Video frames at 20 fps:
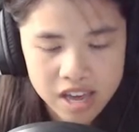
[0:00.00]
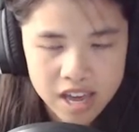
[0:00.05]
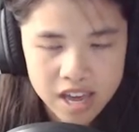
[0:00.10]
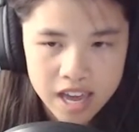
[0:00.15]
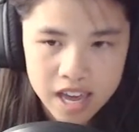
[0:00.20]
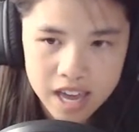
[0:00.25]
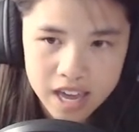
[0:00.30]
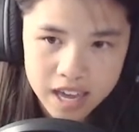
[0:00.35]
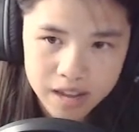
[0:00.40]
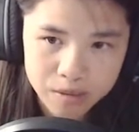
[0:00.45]

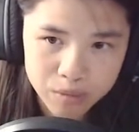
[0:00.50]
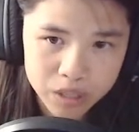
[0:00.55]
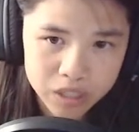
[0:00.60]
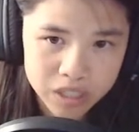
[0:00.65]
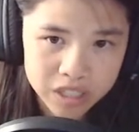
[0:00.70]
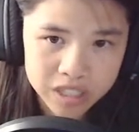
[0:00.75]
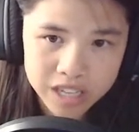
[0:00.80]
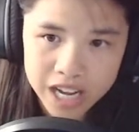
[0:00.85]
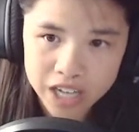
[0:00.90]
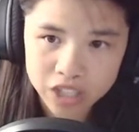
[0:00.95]
and went
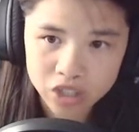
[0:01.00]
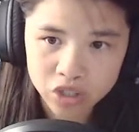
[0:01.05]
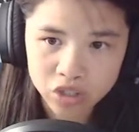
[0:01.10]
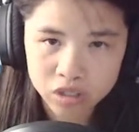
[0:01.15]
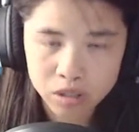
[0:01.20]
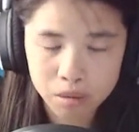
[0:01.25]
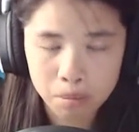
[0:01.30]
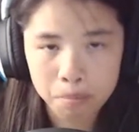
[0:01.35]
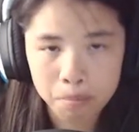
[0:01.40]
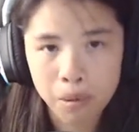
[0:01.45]
to
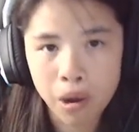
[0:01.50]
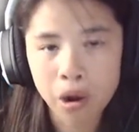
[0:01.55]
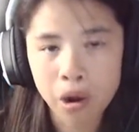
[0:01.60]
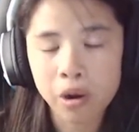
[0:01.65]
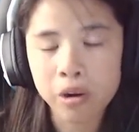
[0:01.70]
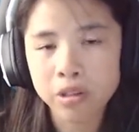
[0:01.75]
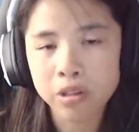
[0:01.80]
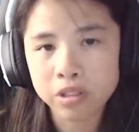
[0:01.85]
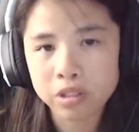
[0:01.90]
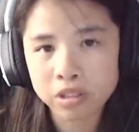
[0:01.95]
national
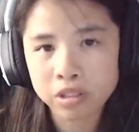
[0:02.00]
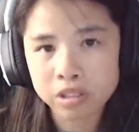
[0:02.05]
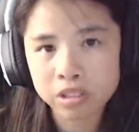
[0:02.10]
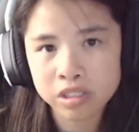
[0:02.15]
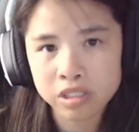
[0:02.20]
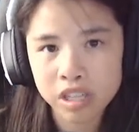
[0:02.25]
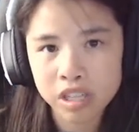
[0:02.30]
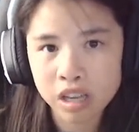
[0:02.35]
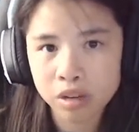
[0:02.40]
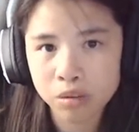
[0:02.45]

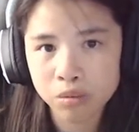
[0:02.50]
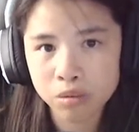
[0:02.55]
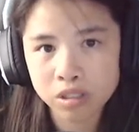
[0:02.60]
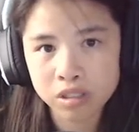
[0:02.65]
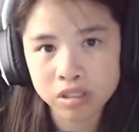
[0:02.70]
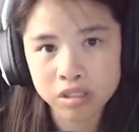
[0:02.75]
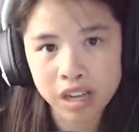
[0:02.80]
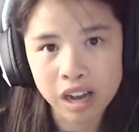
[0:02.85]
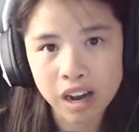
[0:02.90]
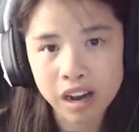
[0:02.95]
parks. It
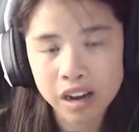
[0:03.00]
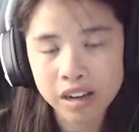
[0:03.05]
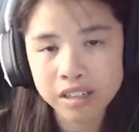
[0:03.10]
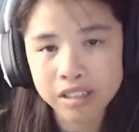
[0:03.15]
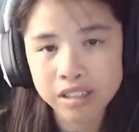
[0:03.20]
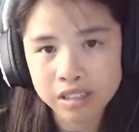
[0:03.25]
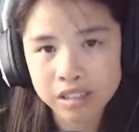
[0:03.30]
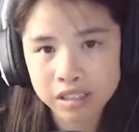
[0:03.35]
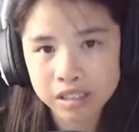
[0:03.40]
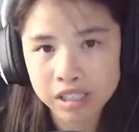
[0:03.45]
was
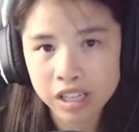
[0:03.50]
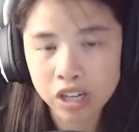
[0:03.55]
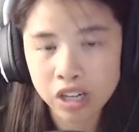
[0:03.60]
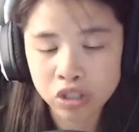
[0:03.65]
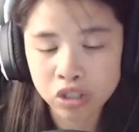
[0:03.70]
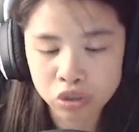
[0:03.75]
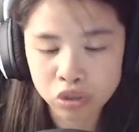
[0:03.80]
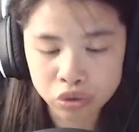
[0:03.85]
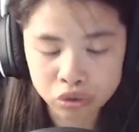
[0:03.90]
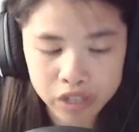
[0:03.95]
honestly a
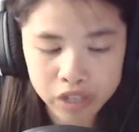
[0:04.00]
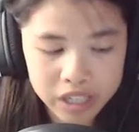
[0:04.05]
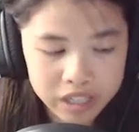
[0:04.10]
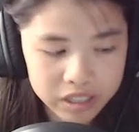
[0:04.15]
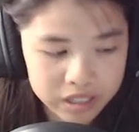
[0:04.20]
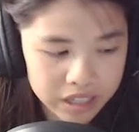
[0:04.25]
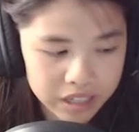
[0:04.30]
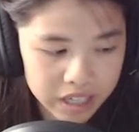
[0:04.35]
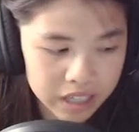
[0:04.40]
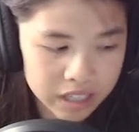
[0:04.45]

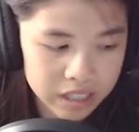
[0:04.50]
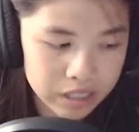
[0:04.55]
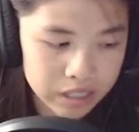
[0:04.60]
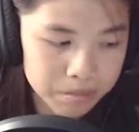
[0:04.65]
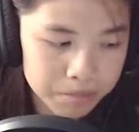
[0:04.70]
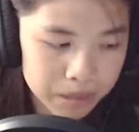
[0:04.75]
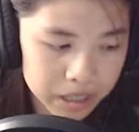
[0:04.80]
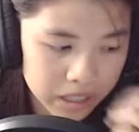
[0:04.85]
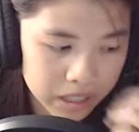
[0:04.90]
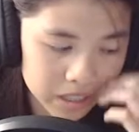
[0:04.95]
great
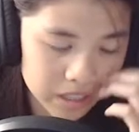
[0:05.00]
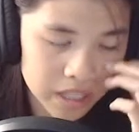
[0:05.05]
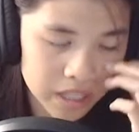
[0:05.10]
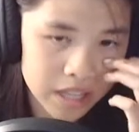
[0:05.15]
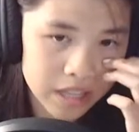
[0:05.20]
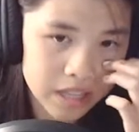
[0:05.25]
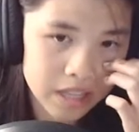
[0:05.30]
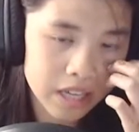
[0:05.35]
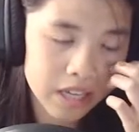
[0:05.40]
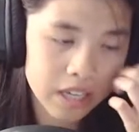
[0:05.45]
experience.
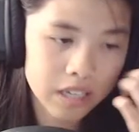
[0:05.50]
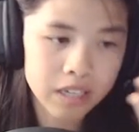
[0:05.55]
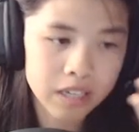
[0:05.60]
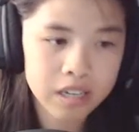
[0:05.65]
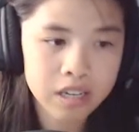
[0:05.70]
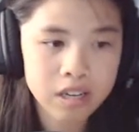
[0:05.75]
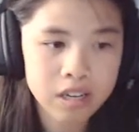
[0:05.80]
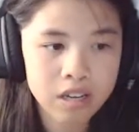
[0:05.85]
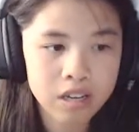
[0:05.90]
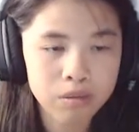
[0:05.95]
And then
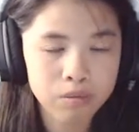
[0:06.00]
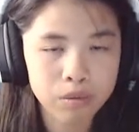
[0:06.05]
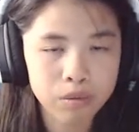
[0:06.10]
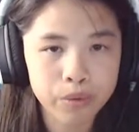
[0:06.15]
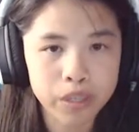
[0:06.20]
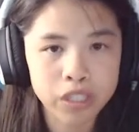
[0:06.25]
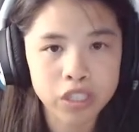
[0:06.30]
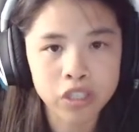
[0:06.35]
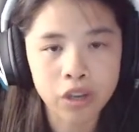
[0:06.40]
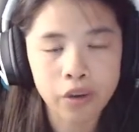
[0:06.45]
we
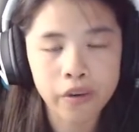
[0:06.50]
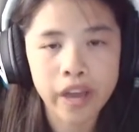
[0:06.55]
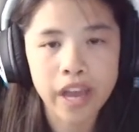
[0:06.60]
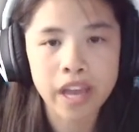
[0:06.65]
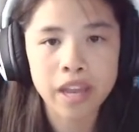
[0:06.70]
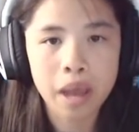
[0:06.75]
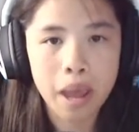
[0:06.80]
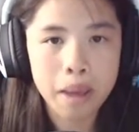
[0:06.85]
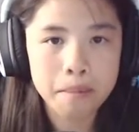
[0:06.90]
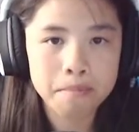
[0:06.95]
went to go
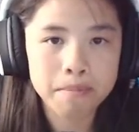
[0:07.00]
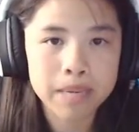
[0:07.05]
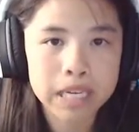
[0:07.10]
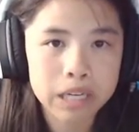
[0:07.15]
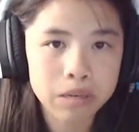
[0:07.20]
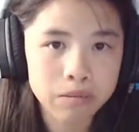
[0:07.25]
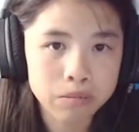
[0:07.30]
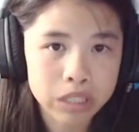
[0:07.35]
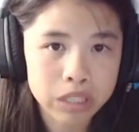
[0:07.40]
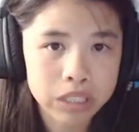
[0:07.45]
ahead and meet
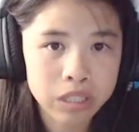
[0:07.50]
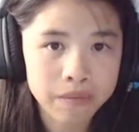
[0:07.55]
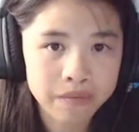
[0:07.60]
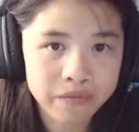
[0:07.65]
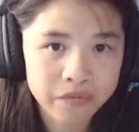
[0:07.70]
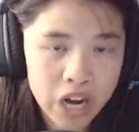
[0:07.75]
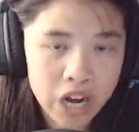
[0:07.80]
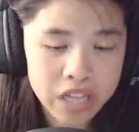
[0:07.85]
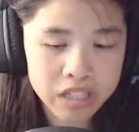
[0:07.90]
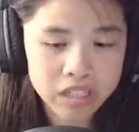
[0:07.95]
up with some
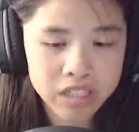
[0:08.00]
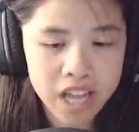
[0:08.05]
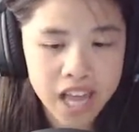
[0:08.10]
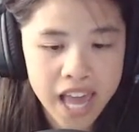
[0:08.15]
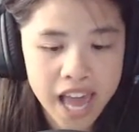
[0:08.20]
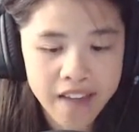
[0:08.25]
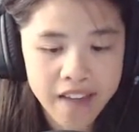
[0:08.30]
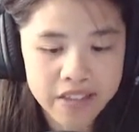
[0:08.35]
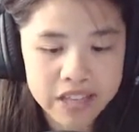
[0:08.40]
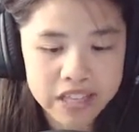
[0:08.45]
friends that I
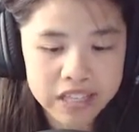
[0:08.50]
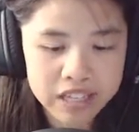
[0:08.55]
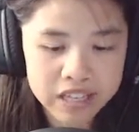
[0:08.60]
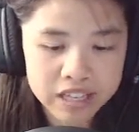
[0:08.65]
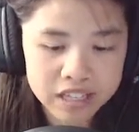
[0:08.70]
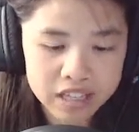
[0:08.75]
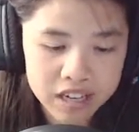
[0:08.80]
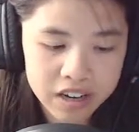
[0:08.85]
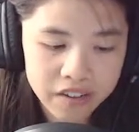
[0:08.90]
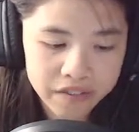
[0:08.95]
haven't
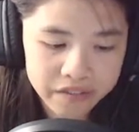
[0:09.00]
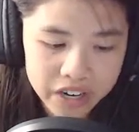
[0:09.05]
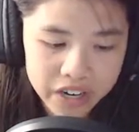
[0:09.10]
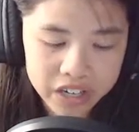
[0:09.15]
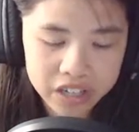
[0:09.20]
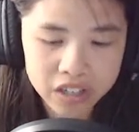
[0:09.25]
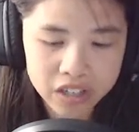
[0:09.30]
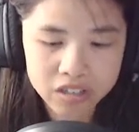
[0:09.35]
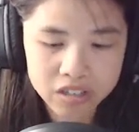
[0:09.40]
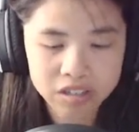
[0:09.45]
seen in a
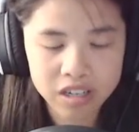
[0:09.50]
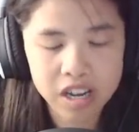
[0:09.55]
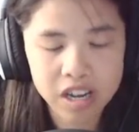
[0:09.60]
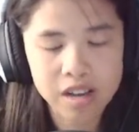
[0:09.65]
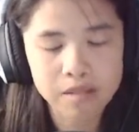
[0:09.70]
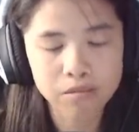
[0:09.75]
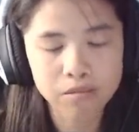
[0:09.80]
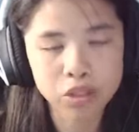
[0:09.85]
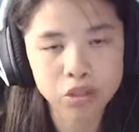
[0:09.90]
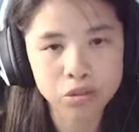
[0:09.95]
very long
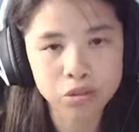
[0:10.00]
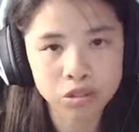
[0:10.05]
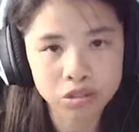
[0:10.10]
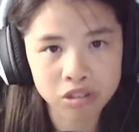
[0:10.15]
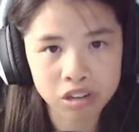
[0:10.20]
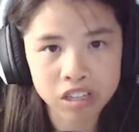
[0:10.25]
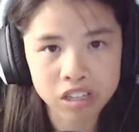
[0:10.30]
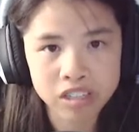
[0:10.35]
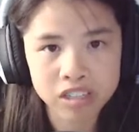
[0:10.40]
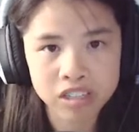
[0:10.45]
time, which was
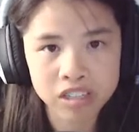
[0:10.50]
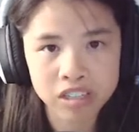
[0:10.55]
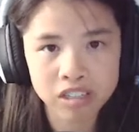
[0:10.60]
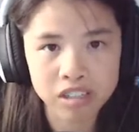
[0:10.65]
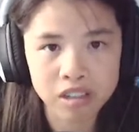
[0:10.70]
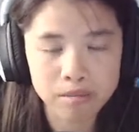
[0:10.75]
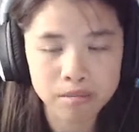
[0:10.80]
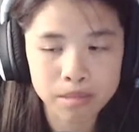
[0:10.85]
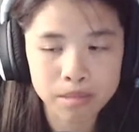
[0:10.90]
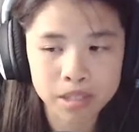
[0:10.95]
great
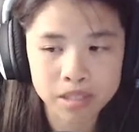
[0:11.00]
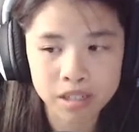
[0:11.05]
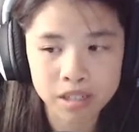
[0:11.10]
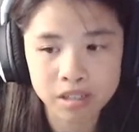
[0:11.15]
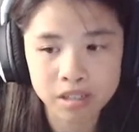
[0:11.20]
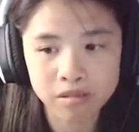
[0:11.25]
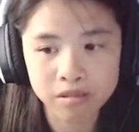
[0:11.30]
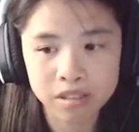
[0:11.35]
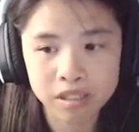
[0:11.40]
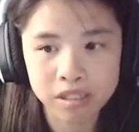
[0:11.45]
seeing them, because I
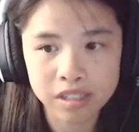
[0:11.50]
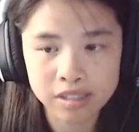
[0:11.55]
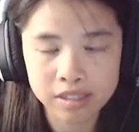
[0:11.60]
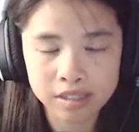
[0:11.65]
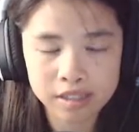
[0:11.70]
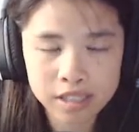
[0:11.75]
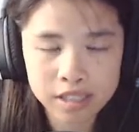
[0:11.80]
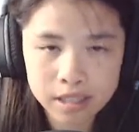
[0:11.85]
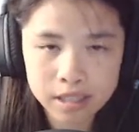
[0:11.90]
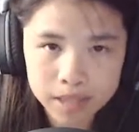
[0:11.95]
don't really get to
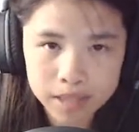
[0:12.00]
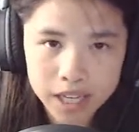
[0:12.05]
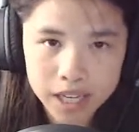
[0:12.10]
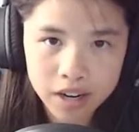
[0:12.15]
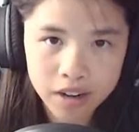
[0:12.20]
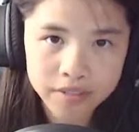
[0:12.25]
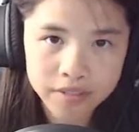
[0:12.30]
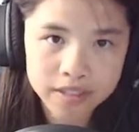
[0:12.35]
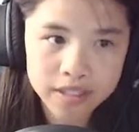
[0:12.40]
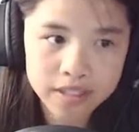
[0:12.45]
see them that
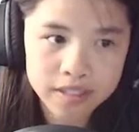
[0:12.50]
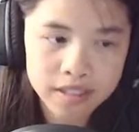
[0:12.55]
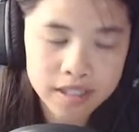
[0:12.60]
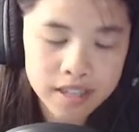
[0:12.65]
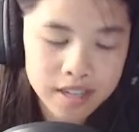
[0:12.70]
often.